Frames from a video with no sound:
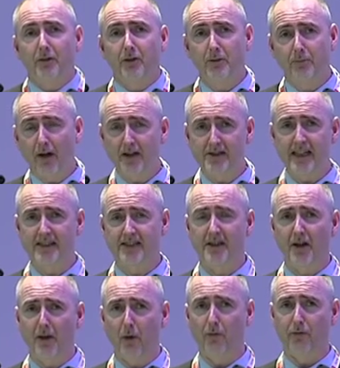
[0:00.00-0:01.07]
So the project's
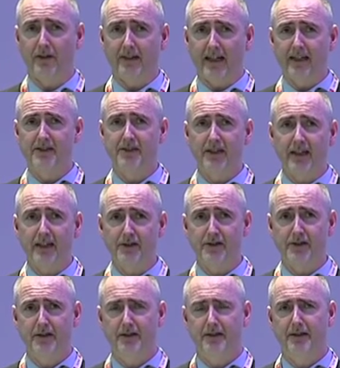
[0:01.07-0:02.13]
not over at that
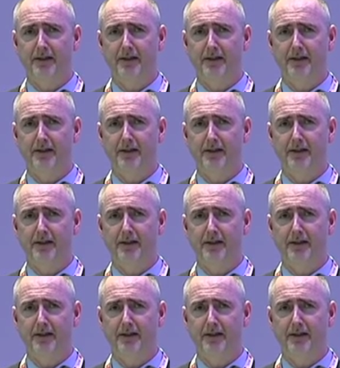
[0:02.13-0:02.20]
stage.